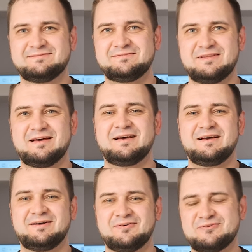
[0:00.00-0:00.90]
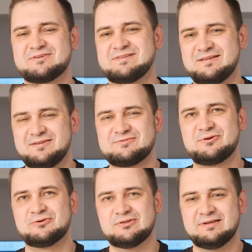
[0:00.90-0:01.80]
Nah, of course not, it's
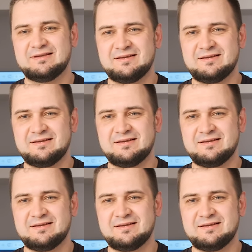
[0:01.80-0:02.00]
all good.